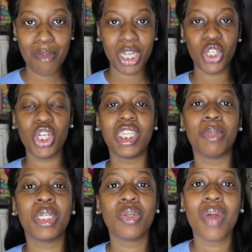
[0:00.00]
Make sure you
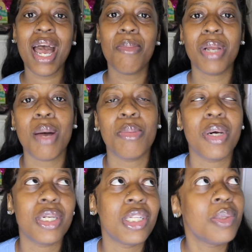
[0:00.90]
subscribe, become a
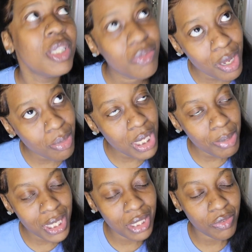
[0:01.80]
part of the Sweets family,
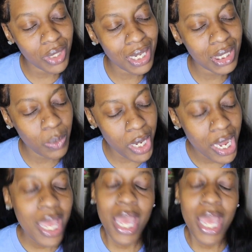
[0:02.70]
because if you're not sweet,